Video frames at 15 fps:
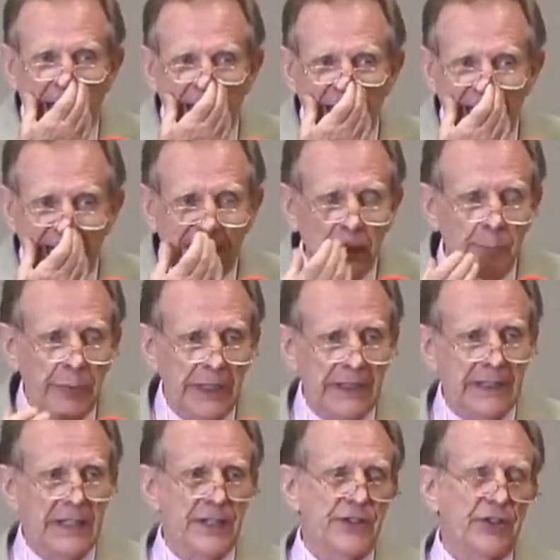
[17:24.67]
A little
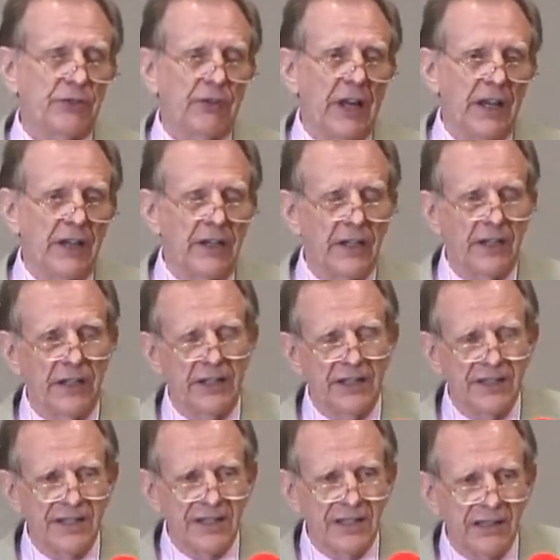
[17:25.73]
bit discredited
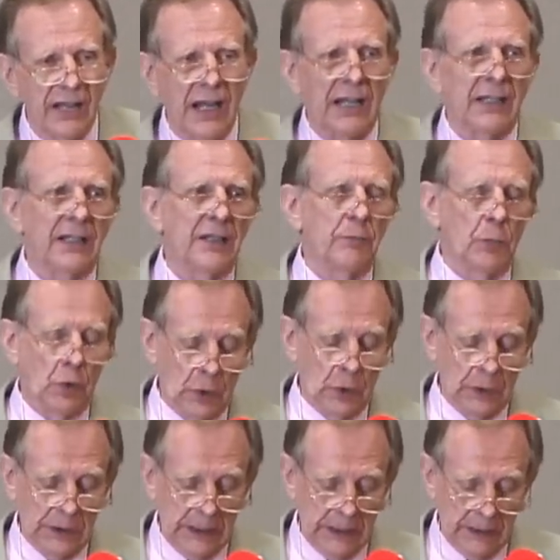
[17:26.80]
and slightly
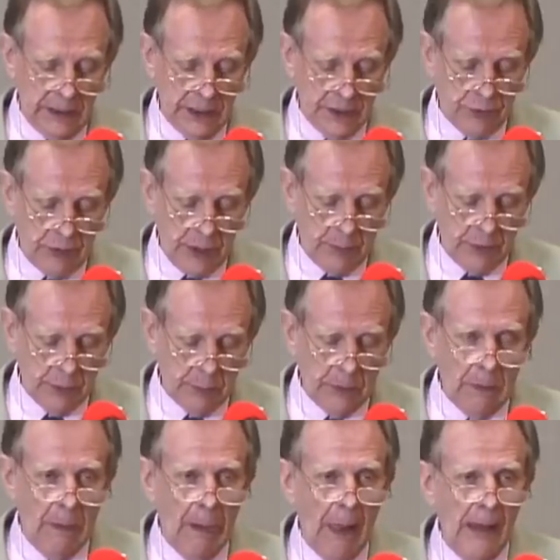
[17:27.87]
morally
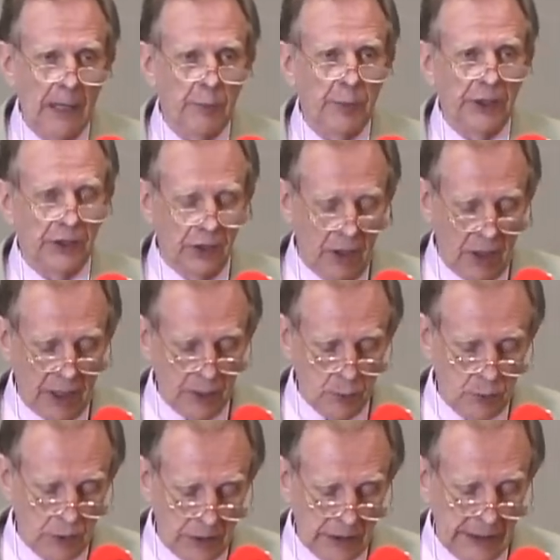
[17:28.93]
disreputable, but
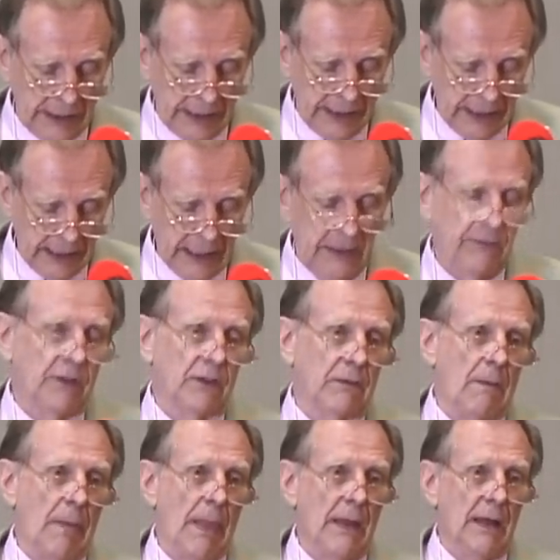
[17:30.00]
not really evil.
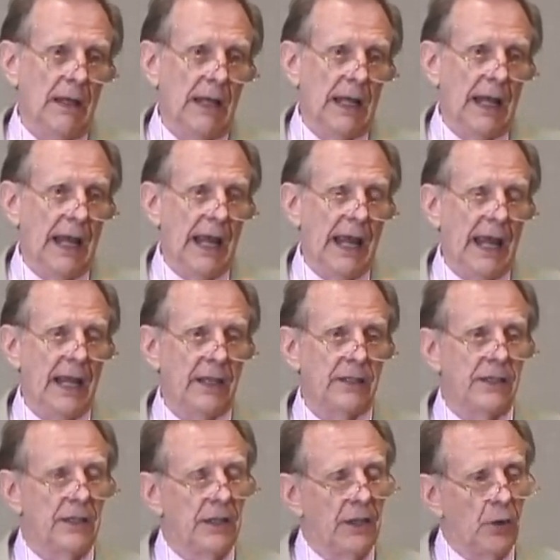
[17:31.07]

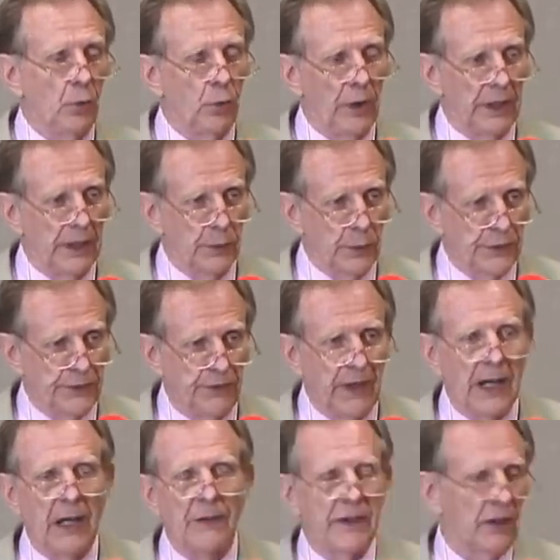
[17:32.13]
And when it was
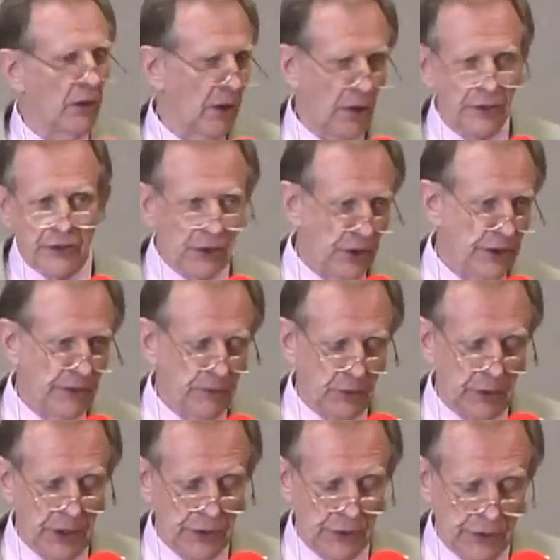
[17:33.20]
found that all sorts of
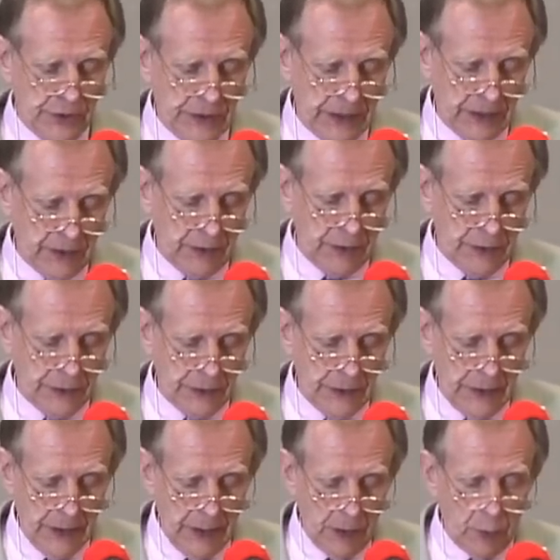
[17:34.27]
treasure
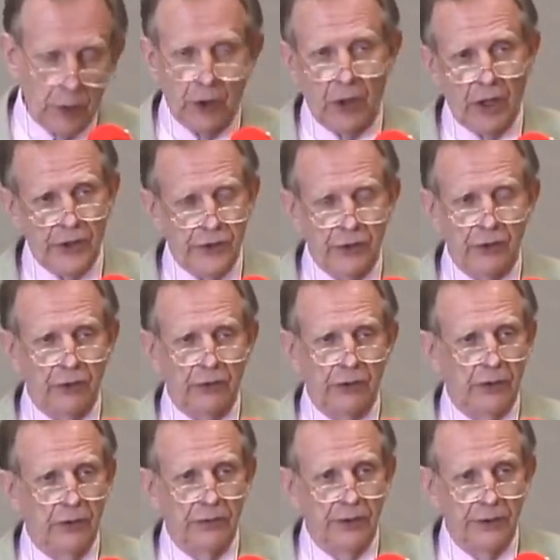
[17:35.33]
seekers were also
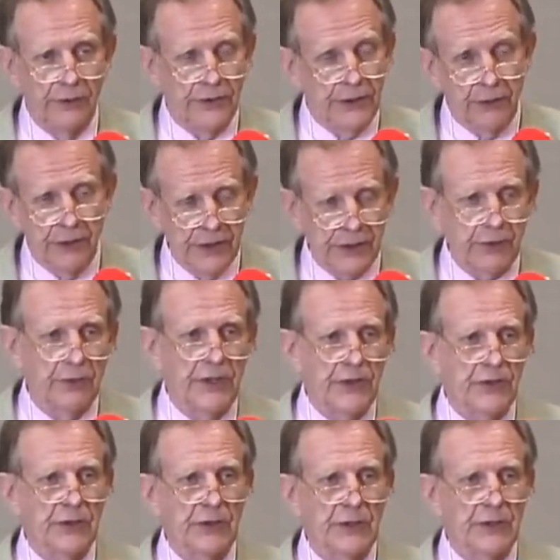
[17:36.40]
serious
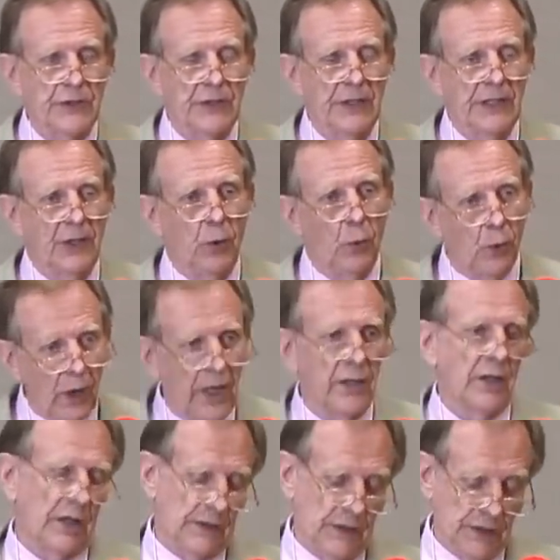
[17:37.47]
Christians, why
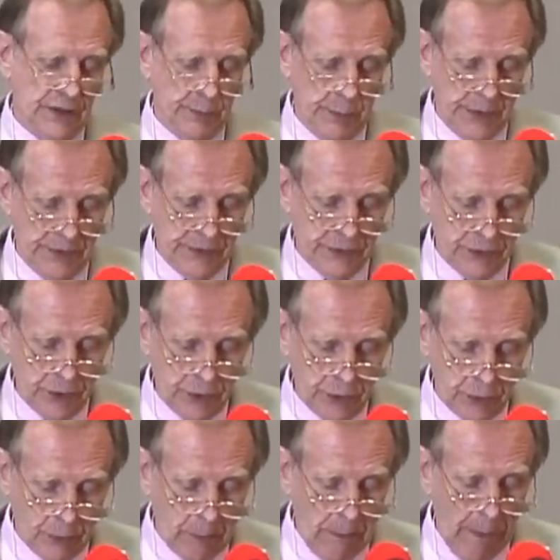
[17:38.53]
not the Smiths
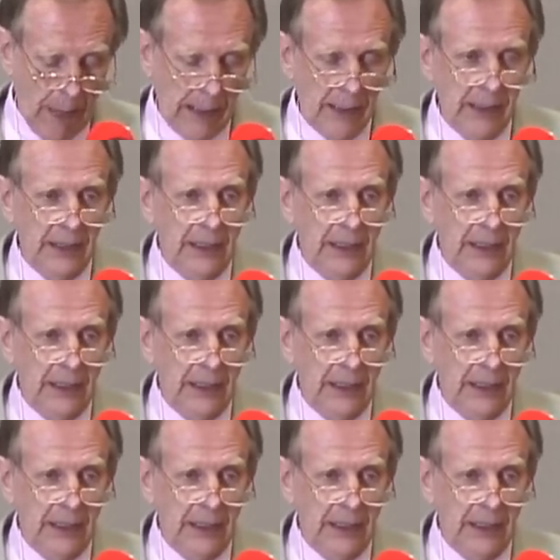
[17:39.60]
too?